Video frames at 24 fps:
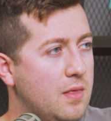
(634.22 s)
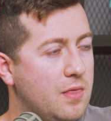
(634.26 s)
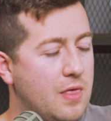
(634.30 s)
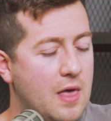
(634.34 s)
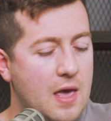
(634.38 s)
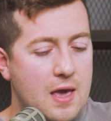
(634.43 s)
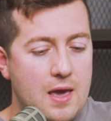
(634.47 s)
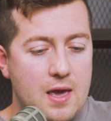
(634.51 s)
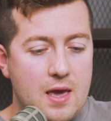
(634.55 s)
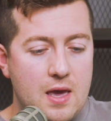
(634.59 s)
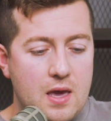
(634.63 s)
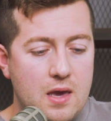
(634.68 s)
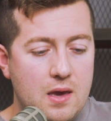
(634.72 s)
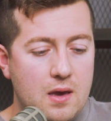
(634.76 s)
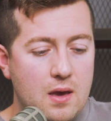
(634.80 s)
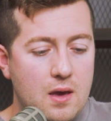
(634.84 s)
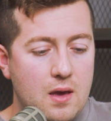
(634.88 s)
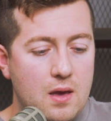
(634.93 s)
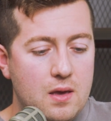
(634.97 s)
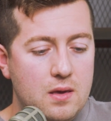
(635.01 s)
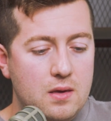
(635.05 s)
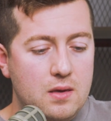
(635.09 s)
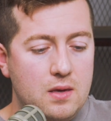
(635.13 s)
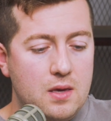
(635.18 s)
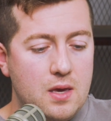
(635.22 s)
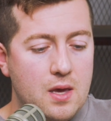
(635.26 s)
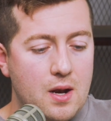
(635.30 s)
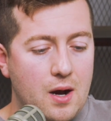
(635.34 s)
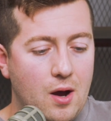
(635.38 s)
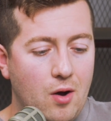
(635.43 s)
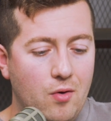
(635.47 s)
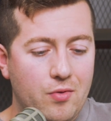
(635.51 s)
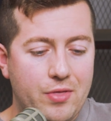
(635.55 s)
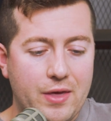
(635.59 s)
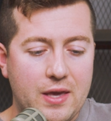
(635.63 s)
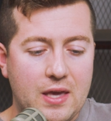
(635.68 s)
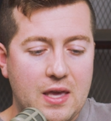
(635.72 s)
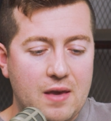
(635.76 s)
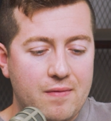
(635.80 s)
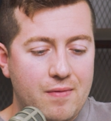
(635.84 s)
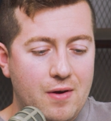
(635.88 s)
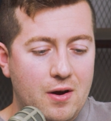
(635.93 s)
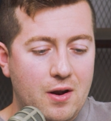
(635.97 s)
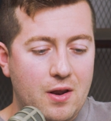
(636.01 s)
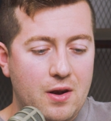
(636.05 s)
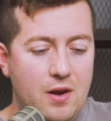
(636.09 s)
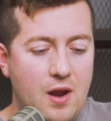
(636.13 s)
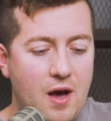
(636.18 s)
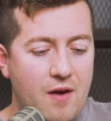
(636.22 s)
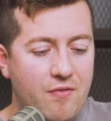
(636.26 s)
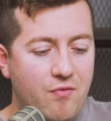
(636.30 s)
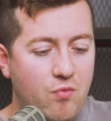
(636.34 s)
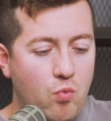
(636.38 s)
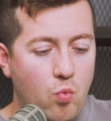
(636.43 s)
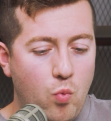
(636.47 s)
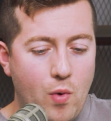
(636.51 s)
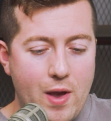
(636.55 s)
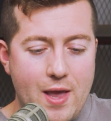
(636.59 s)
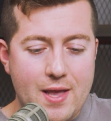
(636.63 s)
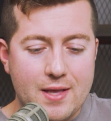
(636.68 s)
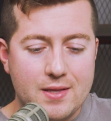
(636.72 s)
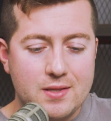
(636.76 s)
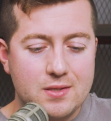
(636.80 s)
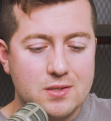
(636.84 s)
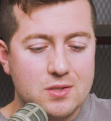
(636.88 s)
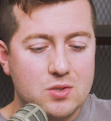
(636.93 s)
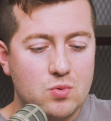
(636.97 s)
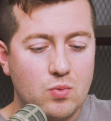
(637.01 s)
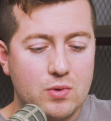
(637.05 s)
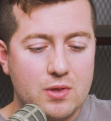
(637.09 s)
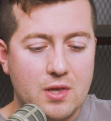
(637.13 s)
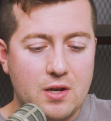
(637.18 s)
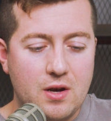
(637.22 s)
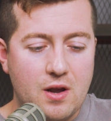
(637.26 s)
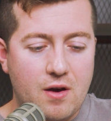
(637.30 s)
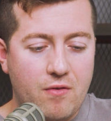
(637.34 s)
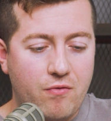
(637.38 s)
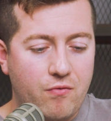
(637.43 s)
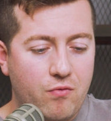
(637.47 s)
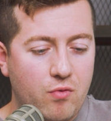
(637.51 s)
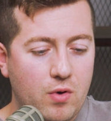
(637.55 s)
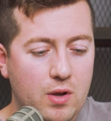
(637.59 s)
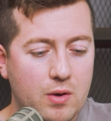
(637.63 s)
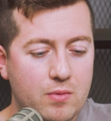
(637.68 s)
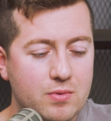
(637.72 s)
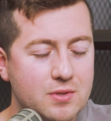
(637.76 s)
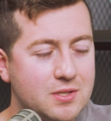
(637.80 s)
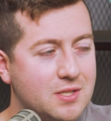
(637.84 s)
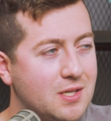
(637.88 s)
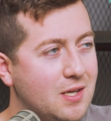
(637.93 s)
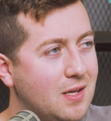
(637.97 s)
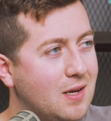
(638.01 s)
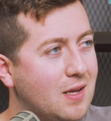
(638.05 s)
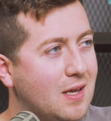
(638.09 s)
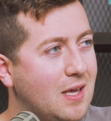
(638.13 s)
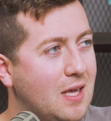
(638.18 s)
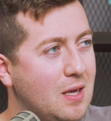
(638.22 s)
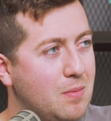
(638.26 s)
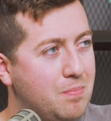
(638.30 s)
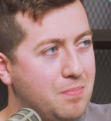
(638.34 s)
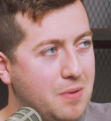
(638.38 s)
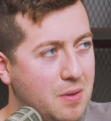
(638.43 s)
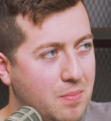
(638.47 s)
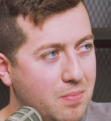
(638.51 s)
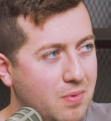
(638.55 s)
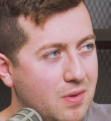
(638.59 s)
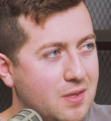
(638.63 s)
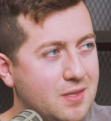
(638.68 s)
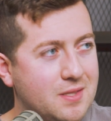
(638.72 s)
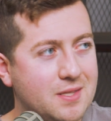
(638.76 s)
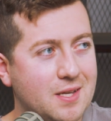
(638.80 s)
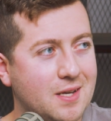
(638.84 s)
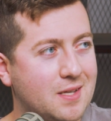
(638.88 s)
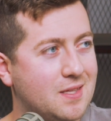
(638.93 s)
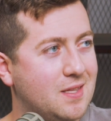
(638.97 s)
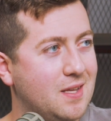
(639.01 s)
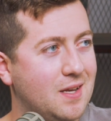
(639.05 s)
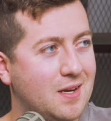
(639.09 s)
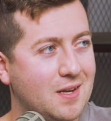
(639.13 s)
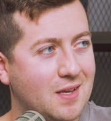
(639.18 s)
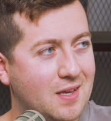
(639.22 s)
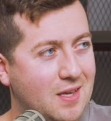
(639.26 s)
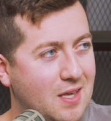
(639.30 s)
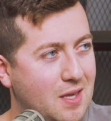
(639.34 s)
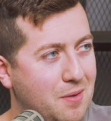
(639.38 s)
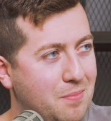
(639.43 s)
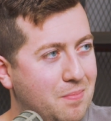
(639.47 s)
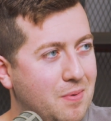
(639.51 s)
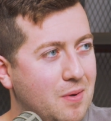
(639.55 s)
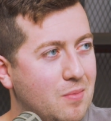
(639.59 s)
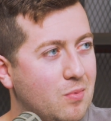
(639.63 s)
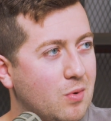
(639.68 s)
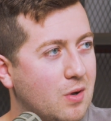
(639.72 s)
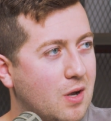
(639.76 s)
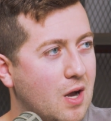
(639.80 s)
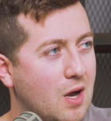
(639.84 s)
They give out enough wins with enough frequency to keep people addicted and keep people